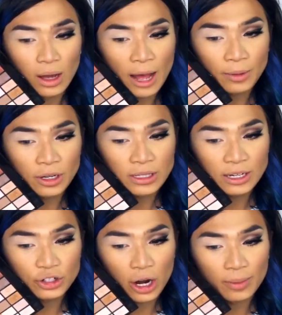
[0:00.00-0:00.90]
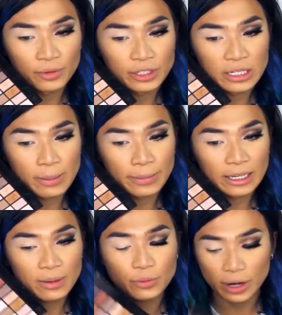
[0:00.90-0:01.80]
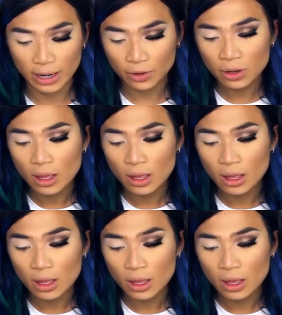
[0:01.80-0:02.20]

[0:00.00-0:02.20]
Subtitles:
I'm going to take Drama, which is a medium brown.